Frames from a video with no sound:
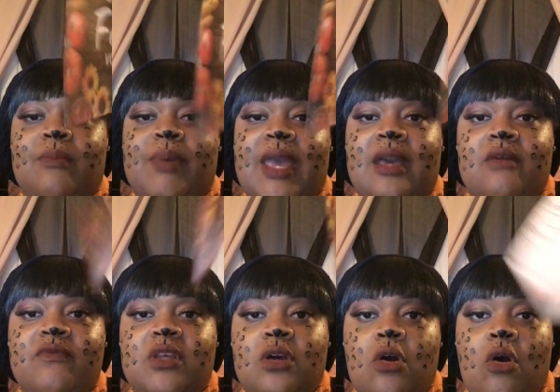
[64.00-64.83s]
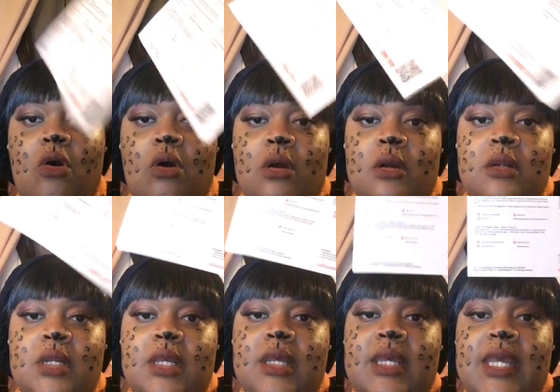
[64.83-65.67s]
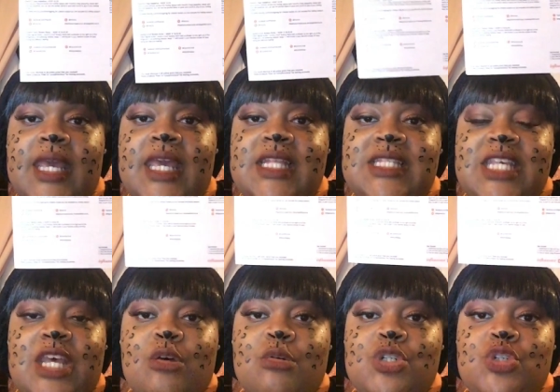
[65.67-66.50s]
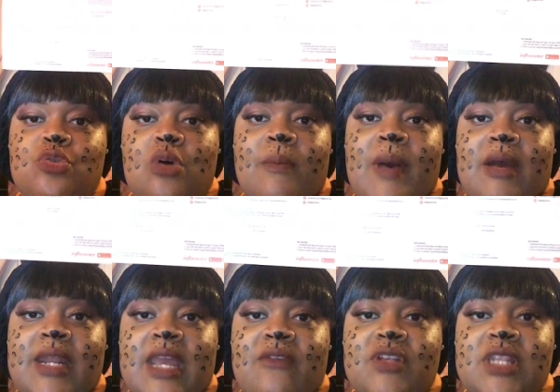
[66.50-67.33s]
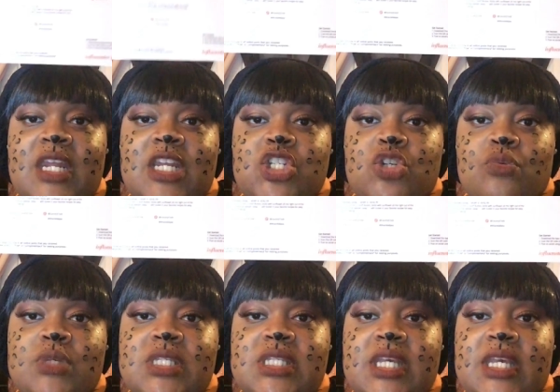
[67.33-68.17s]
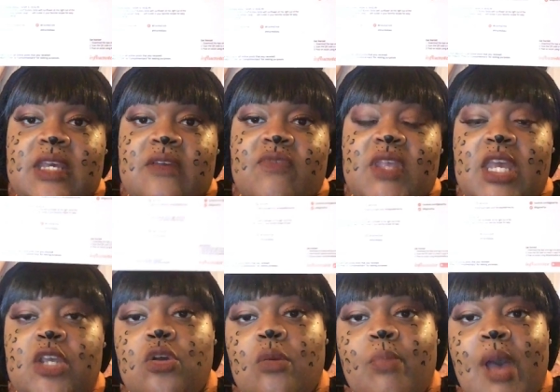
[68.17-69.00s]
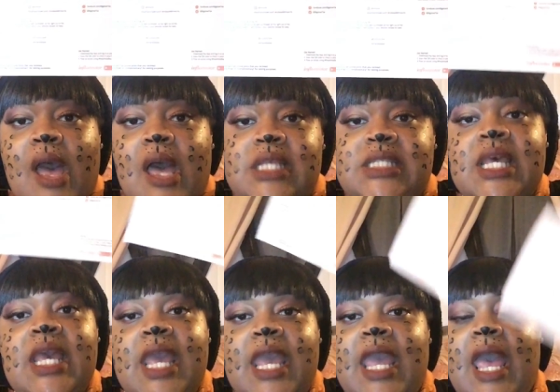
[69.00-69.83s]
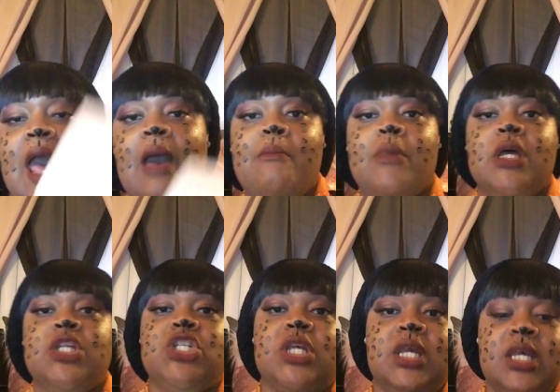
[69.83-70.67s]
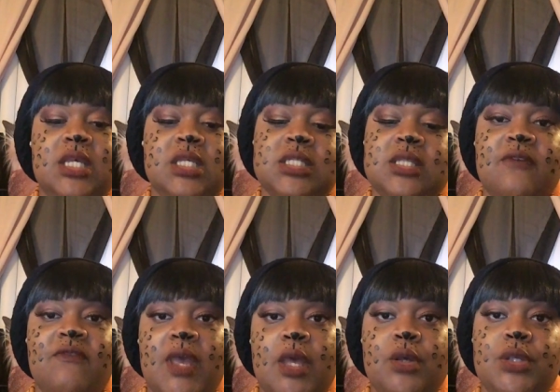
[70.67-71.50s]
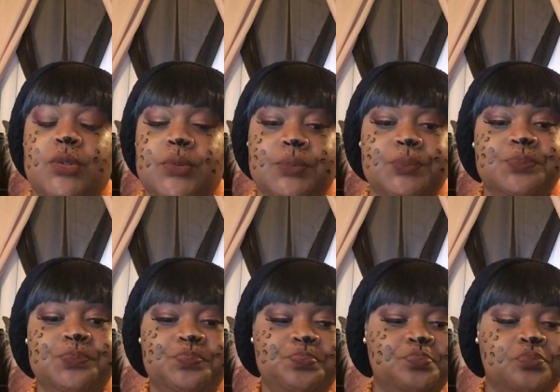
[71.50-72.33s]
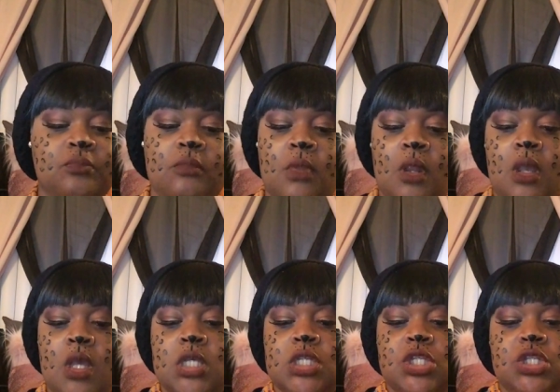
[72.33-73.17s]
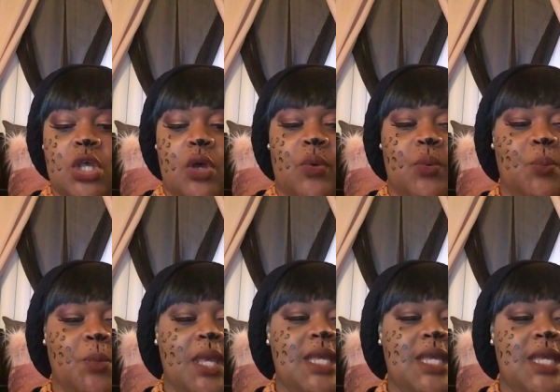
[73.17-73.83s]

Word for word: the back of the card, it tells you about everything that you received in your box and how much is the value. So,